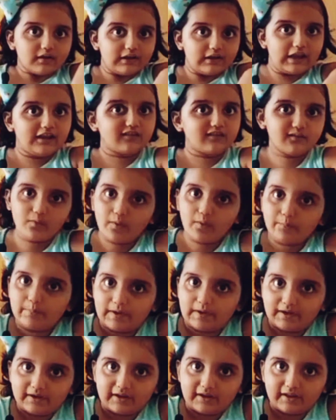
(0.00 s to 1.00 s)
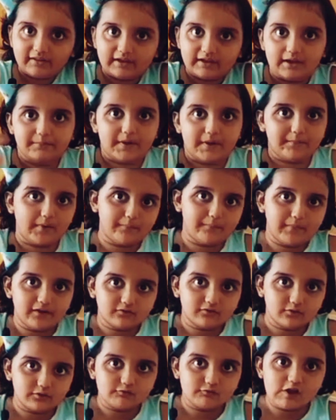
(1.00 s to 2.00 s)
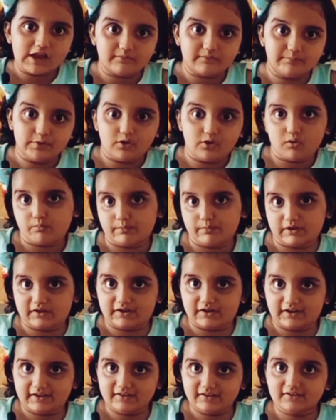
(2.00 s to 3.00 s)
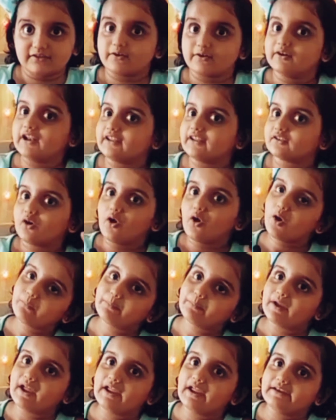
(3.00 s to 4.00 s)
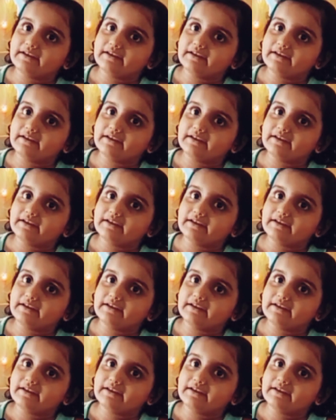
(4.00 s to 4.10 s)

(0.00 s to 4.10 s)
Let's open this, and my mama is going to help me open this. So let's open.